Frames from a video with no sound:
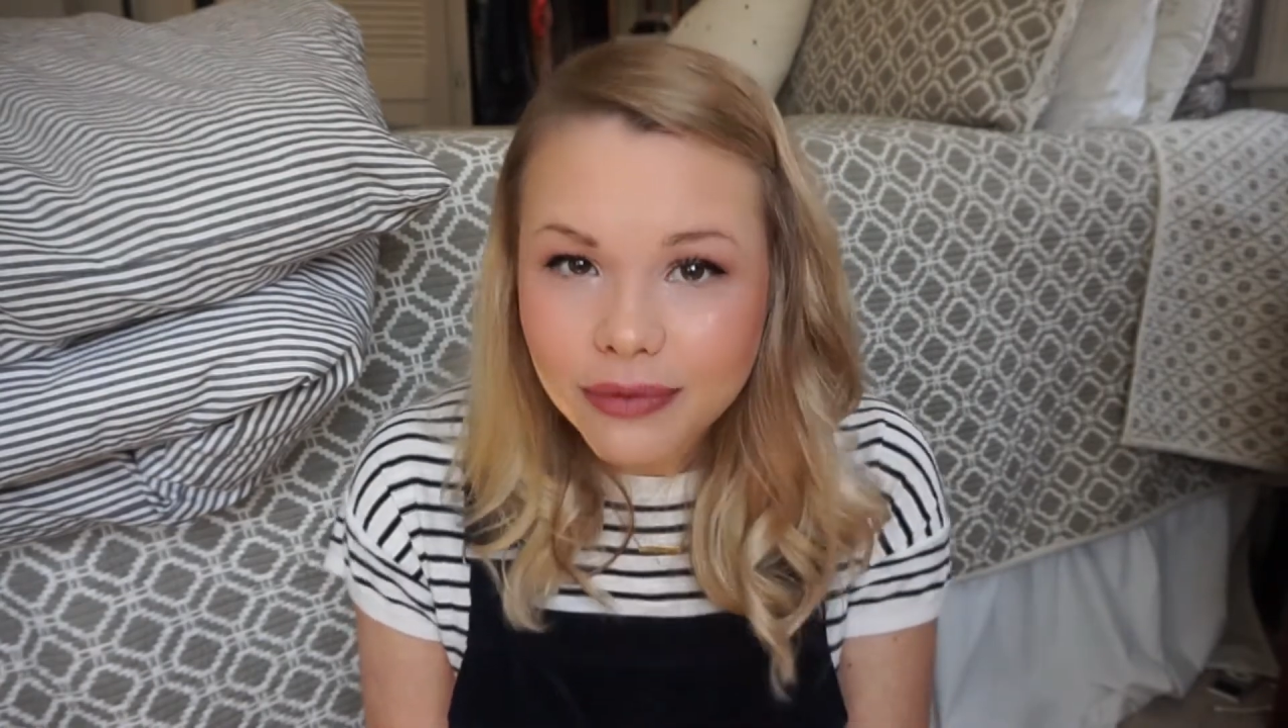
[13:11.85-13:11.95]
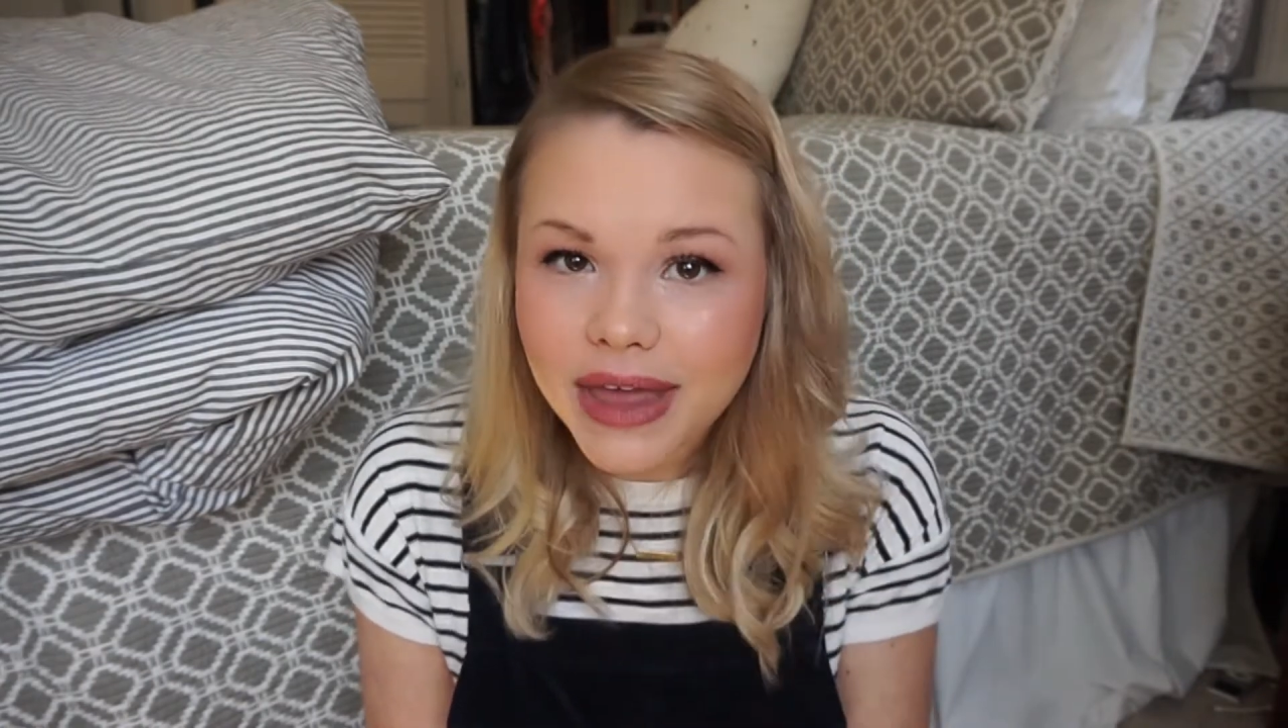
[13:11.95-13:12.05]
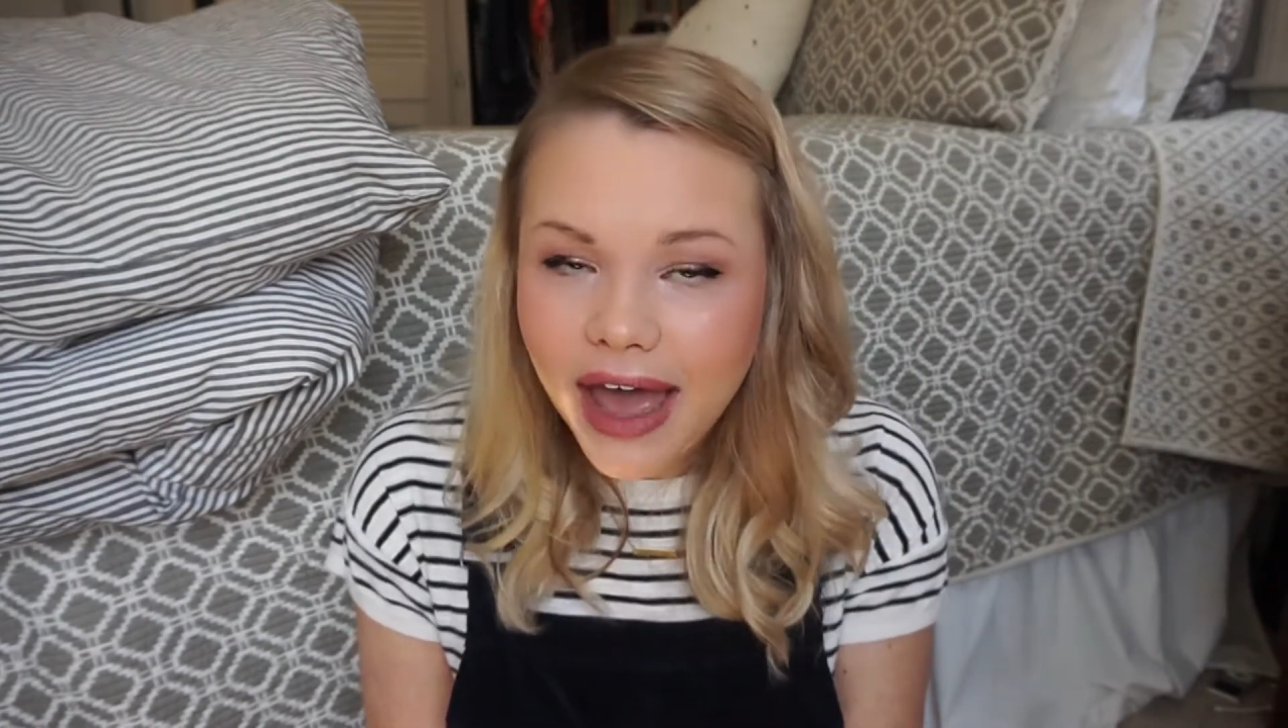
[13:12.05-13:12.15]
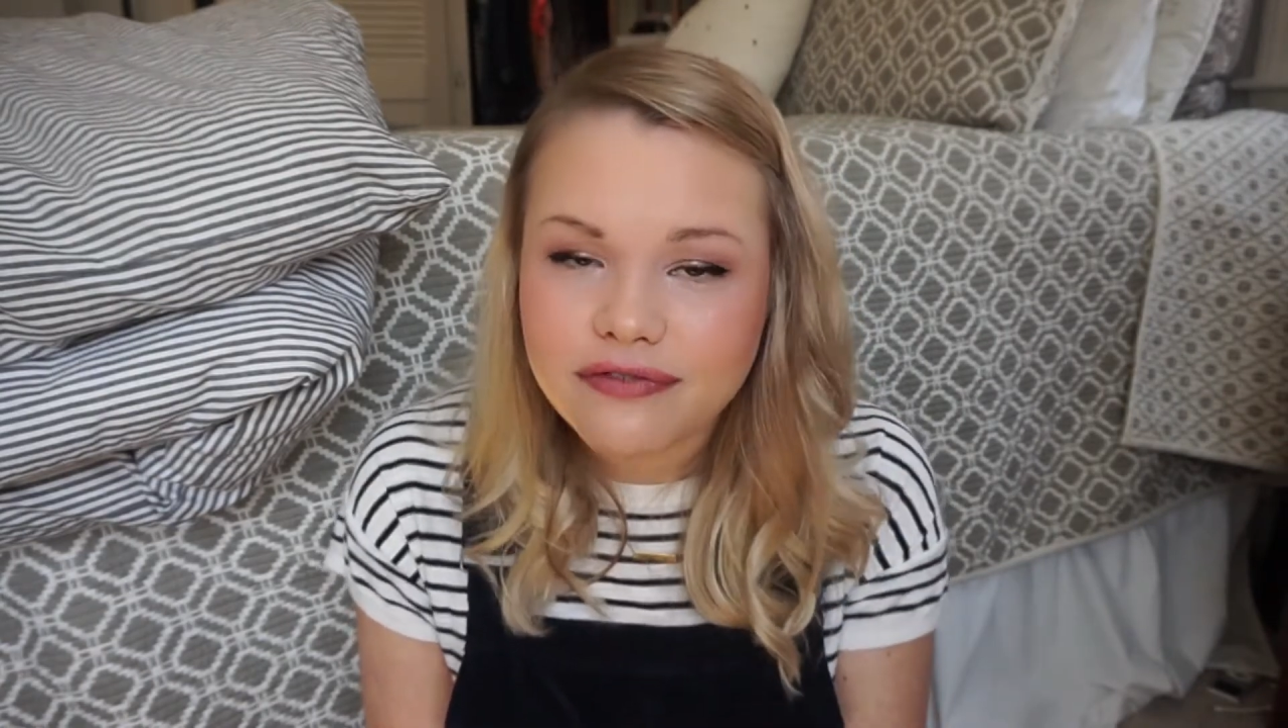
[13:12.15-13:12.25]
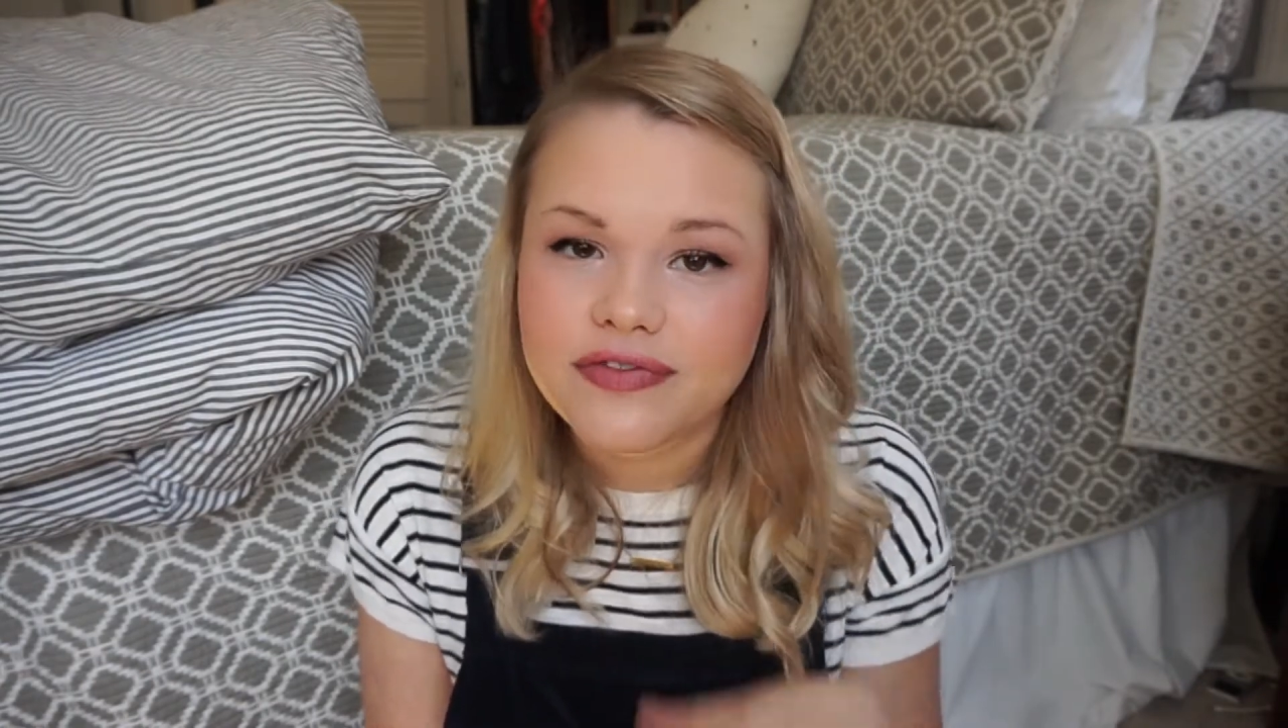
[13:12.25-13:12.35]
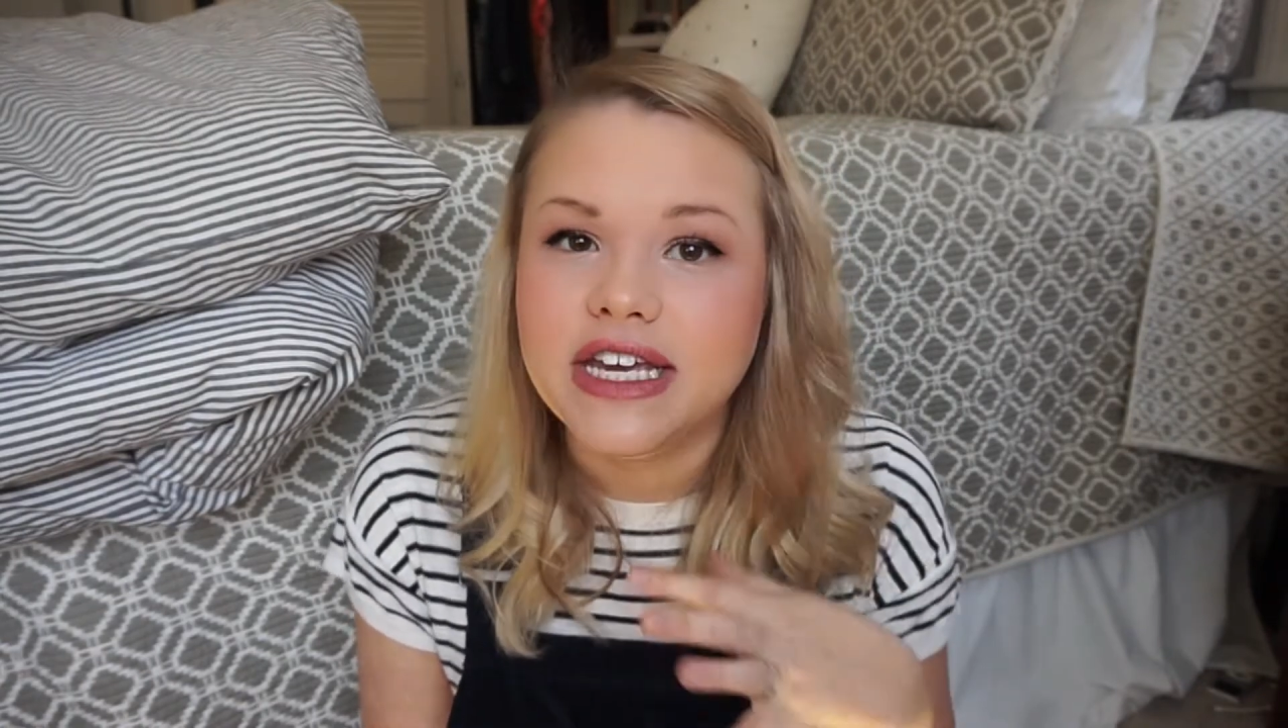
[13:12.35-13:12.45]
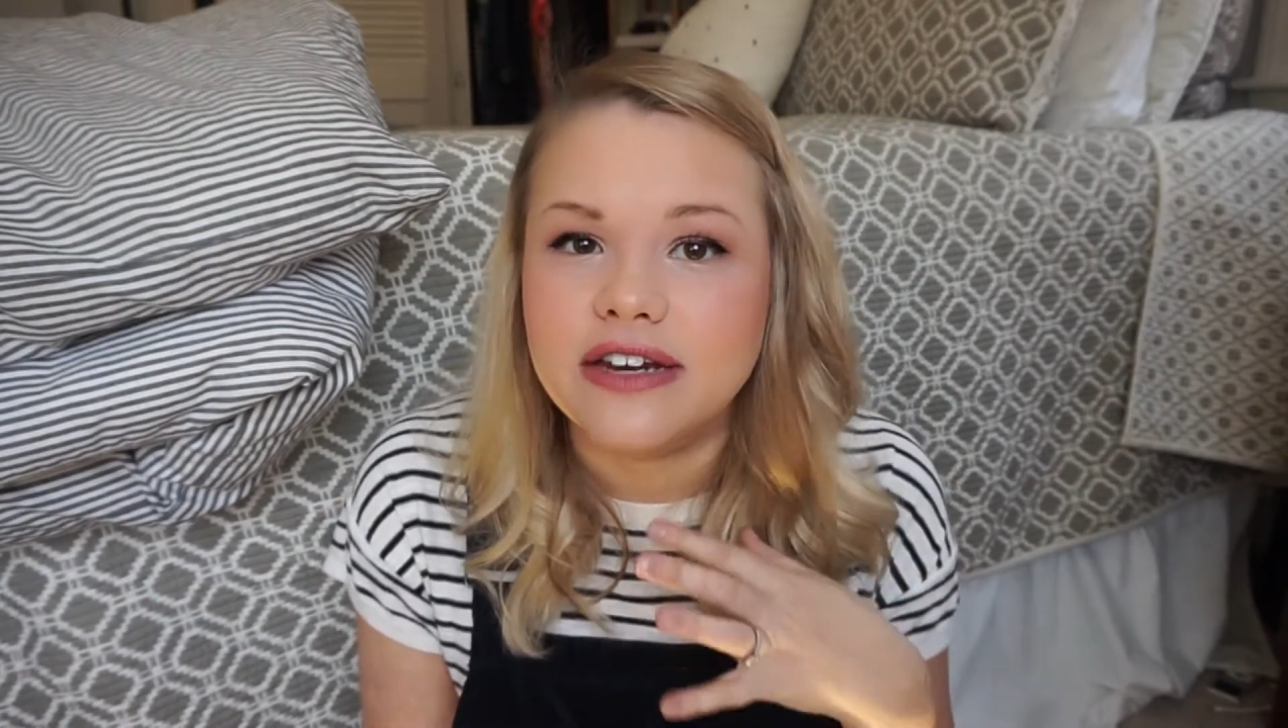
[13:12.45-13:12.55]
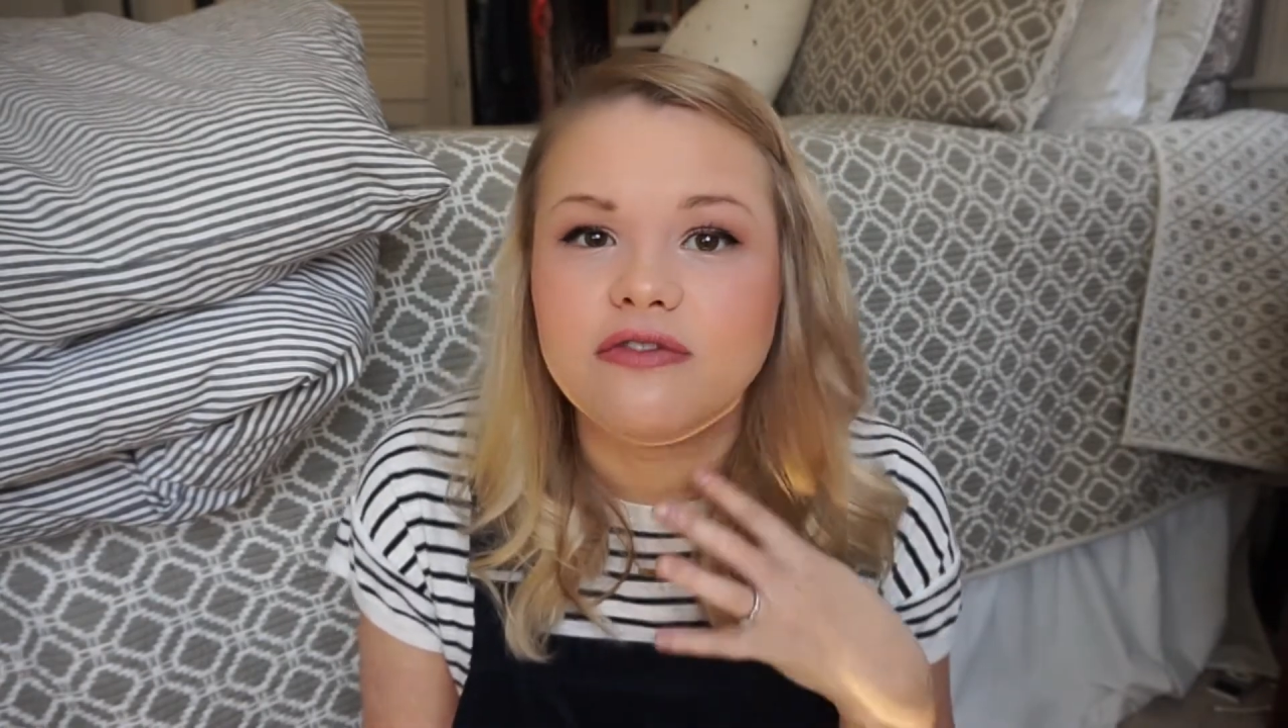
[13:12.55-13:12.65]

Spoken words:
from caffeine,